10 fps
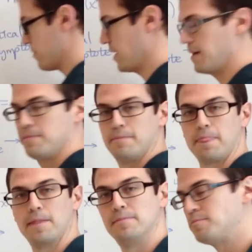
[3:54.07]
Okay?
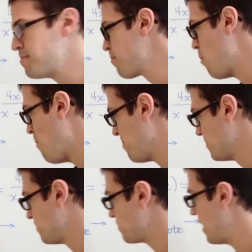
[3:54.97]

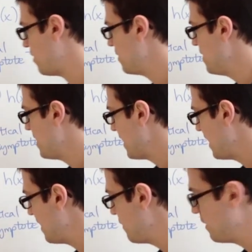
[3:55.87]
Now,
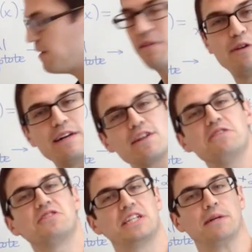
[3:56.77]
whenever
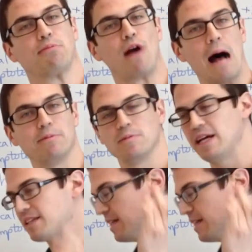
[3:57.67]
you see a problem like